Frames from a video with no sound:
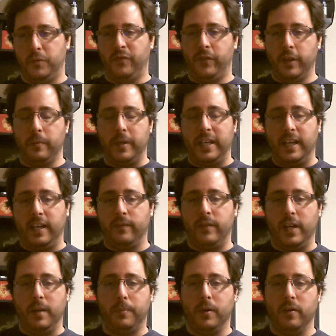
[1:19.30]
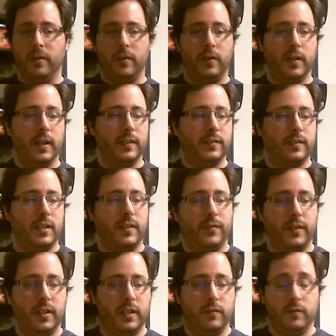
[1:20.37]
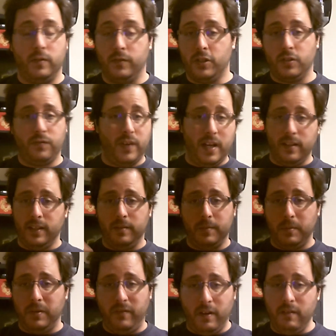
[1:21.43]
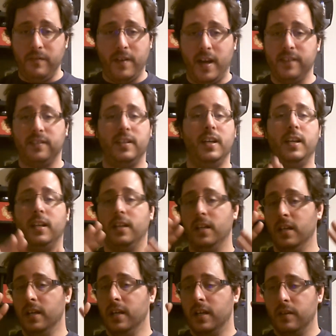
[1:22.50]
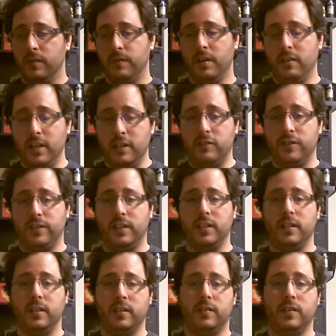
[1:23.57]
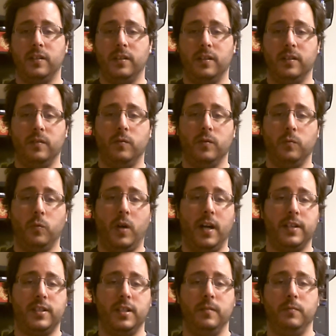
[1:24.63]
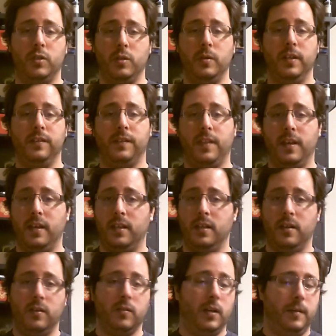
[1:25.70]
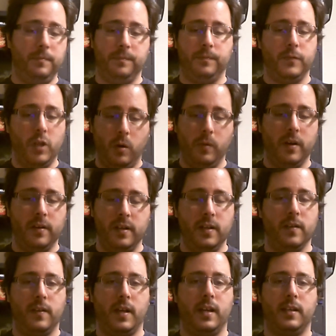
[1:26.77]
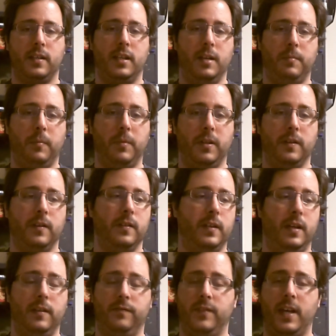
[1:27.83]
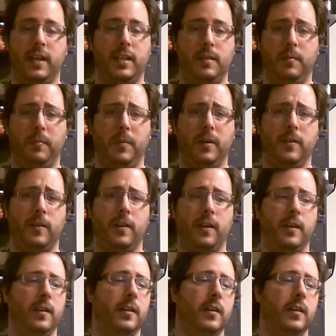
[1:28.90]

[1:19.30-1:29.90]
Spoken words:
for the beginning vapor and all that stuff, and just found him to be very fascinating. Very interesting to watch him do his thing. You know, I'm nowhere near that capability. I have that capability.